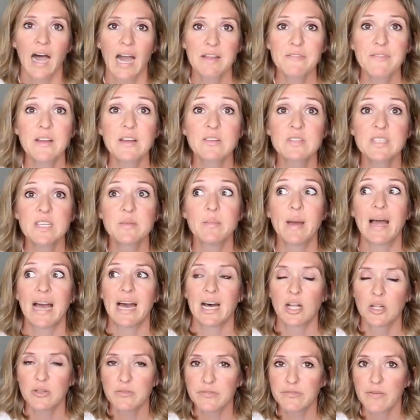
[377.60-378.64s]
I found some
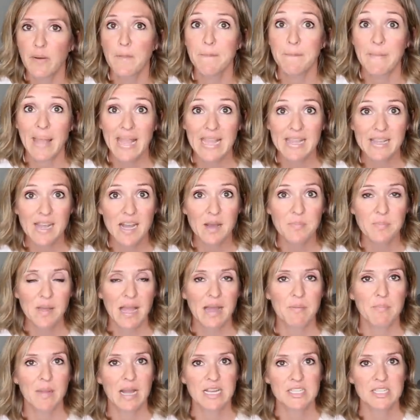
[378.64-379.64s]
ELF makeup at